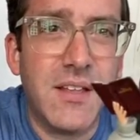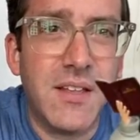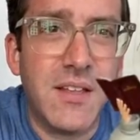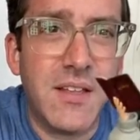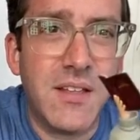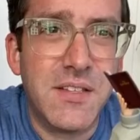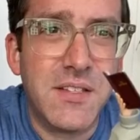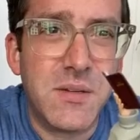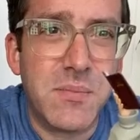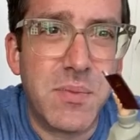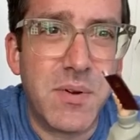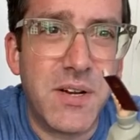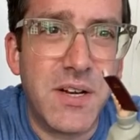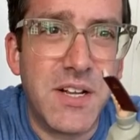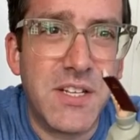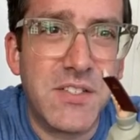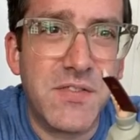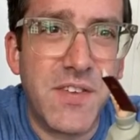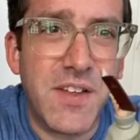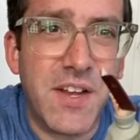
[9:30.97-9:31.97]
It's a pretty
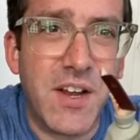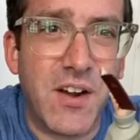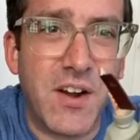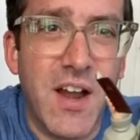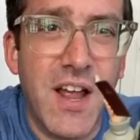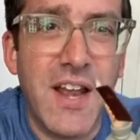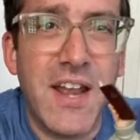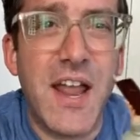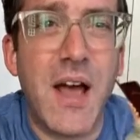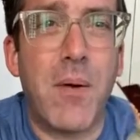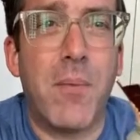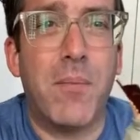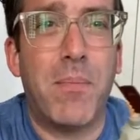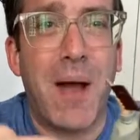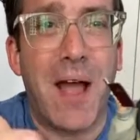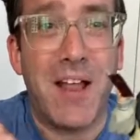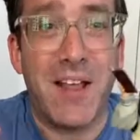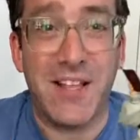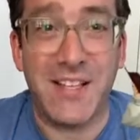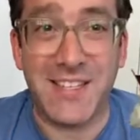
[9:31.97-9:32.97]
nice figure. Now,
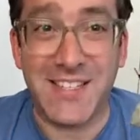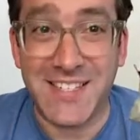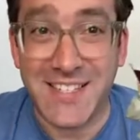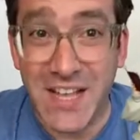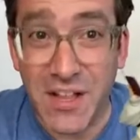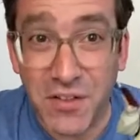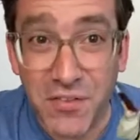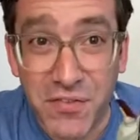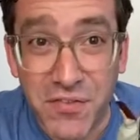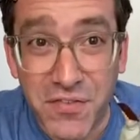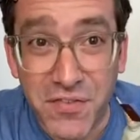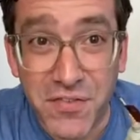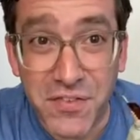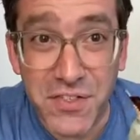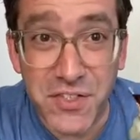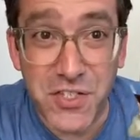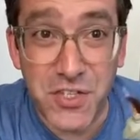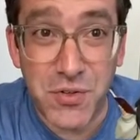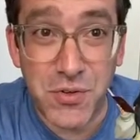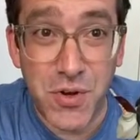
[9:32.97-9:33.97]
by itself,
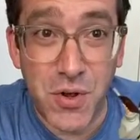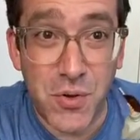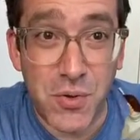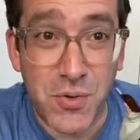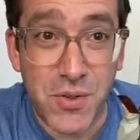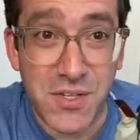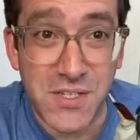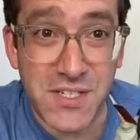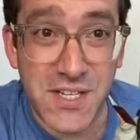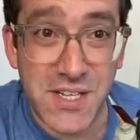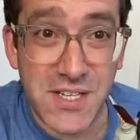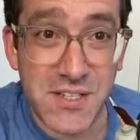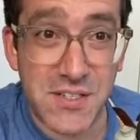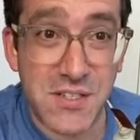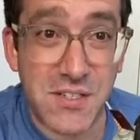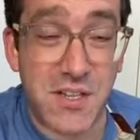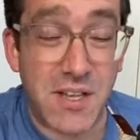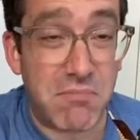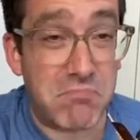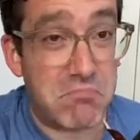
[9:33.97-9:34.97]
do you know who this
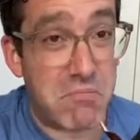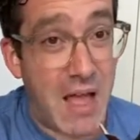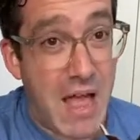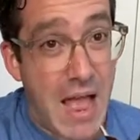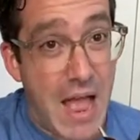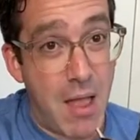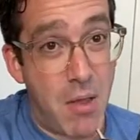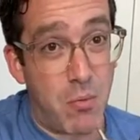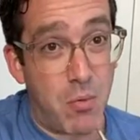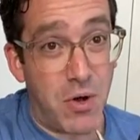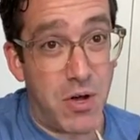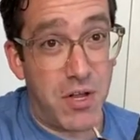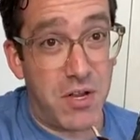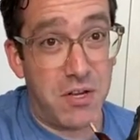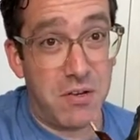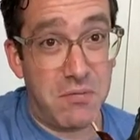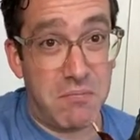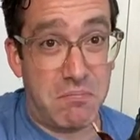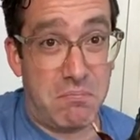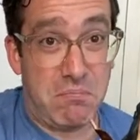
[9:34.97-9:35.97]
is? I
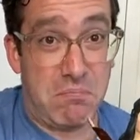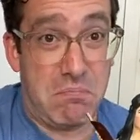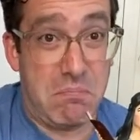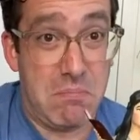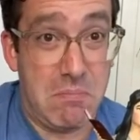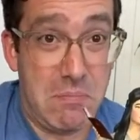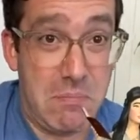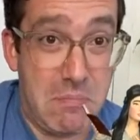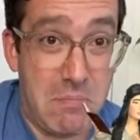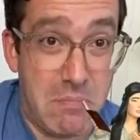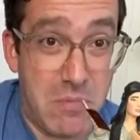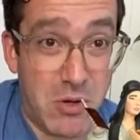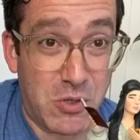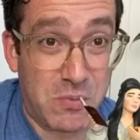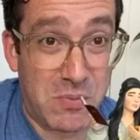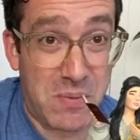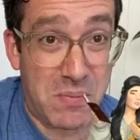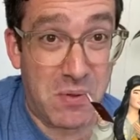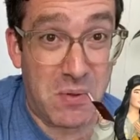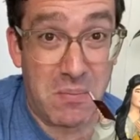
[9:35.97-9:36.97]
would. Most
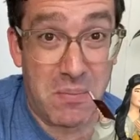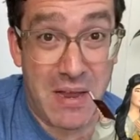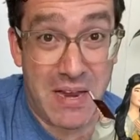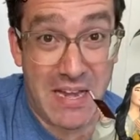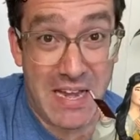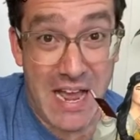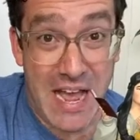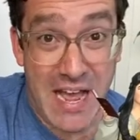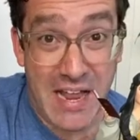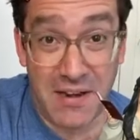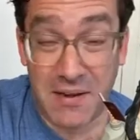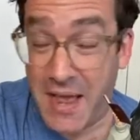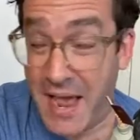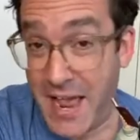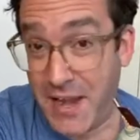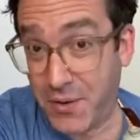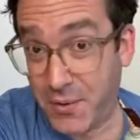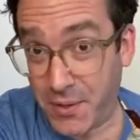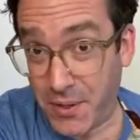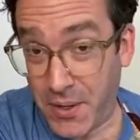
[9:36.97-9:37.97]
people might not.
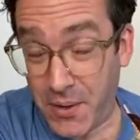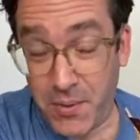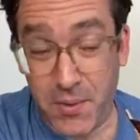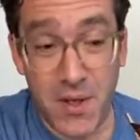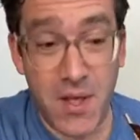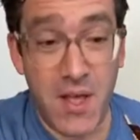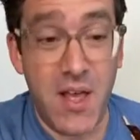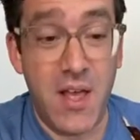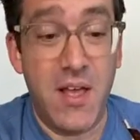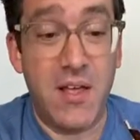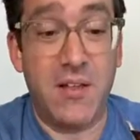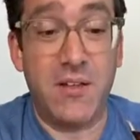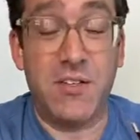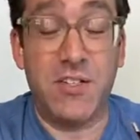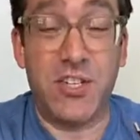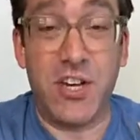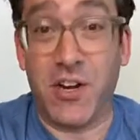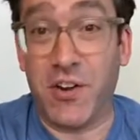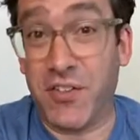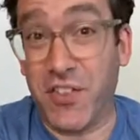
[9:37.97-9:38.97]
I don't know.
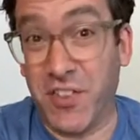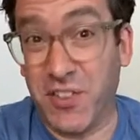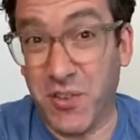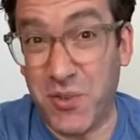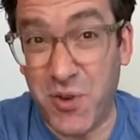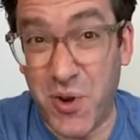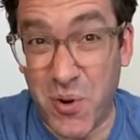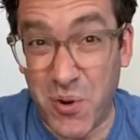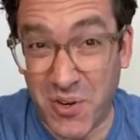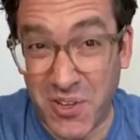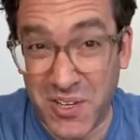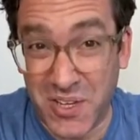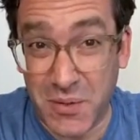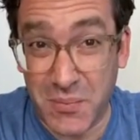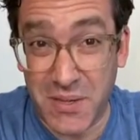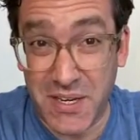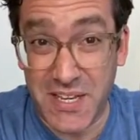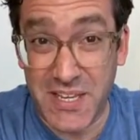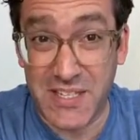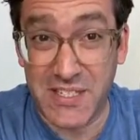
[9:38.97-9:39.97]
Jareth and Ludo are a little
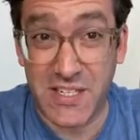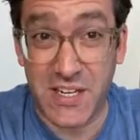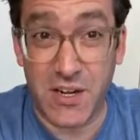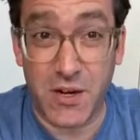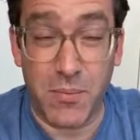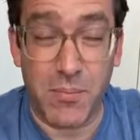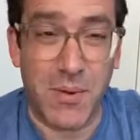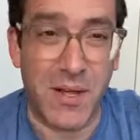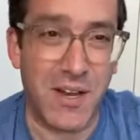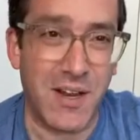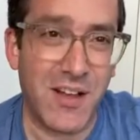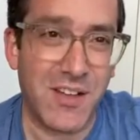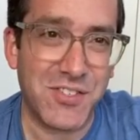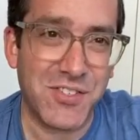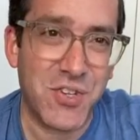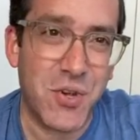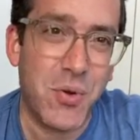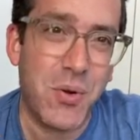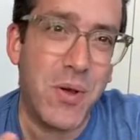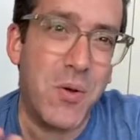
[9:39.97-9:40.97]
bit easier, but
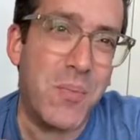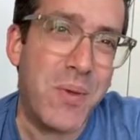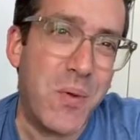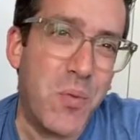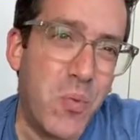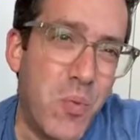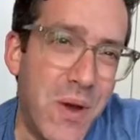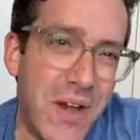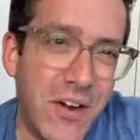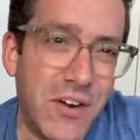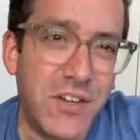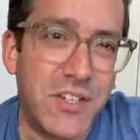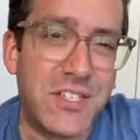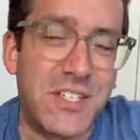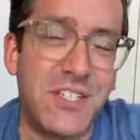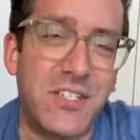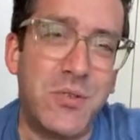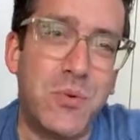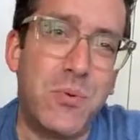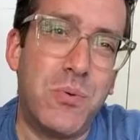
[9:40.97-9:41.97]
also it would be weird to
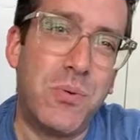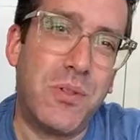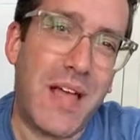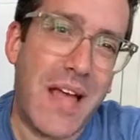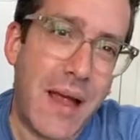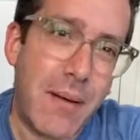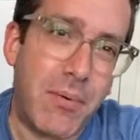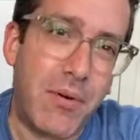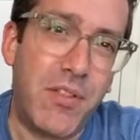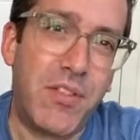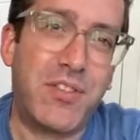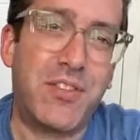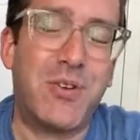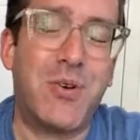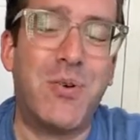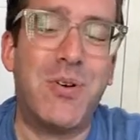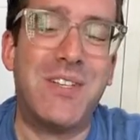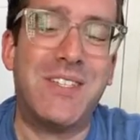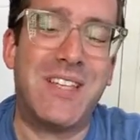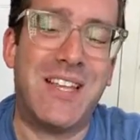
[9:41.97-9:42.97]
do Labyrinth
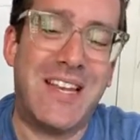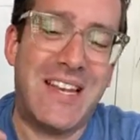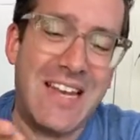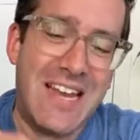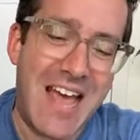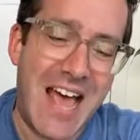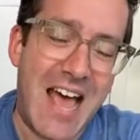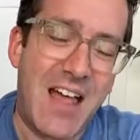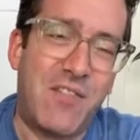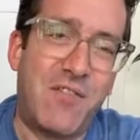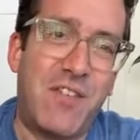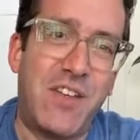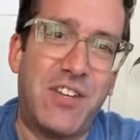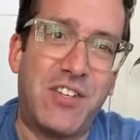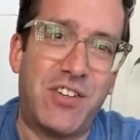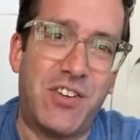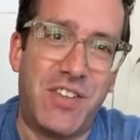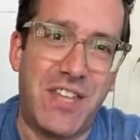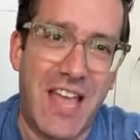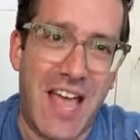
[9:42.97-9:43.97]
toys and not
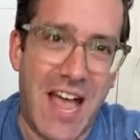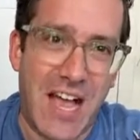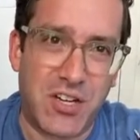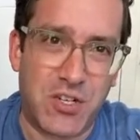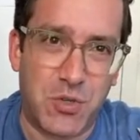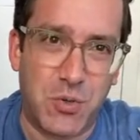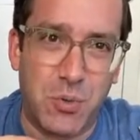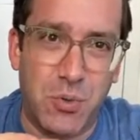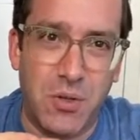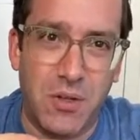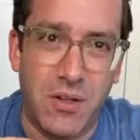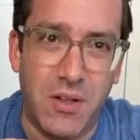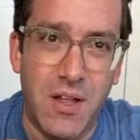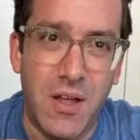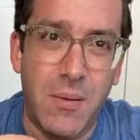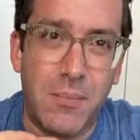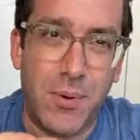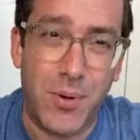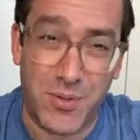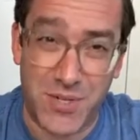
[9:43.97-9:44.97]
feature the actual
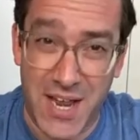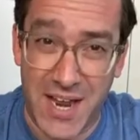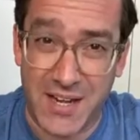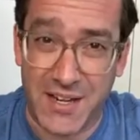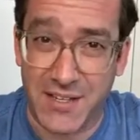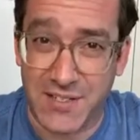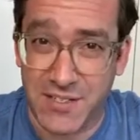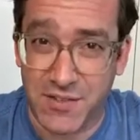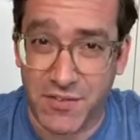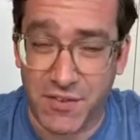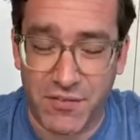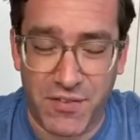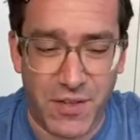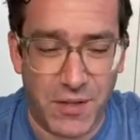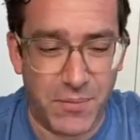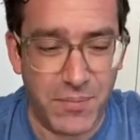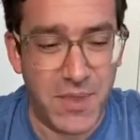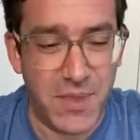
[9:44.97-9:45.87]
protagonists of the film.